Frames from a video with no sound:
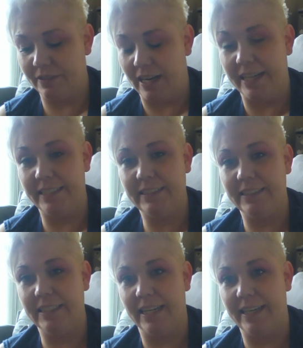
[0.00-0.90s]
I
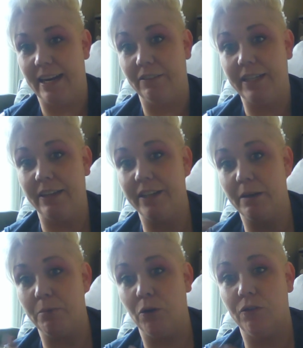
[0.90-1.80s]
see that now. Now that
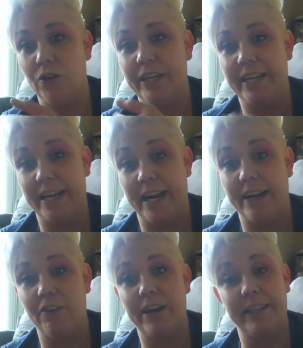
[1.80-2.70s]
I'm over getting
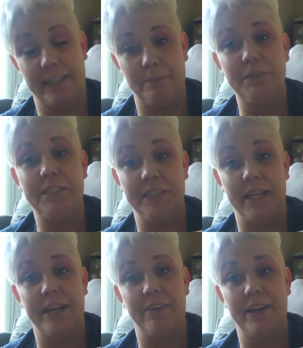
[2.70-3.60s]
angry, like I'm still
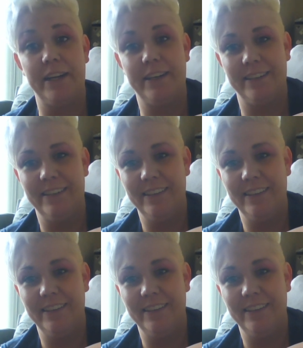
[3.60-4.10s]
angry.